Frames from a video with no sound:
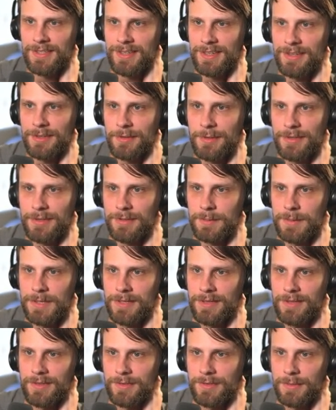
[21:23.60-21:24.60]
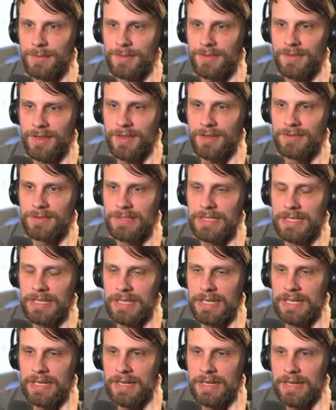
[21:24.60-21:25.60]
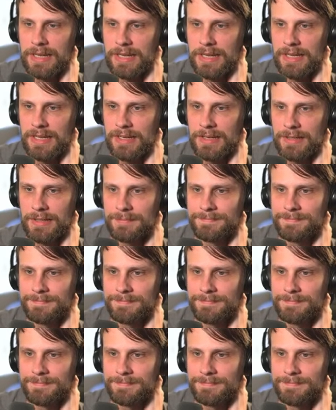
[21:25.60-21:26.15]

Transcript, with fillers: new experience, we'll say. I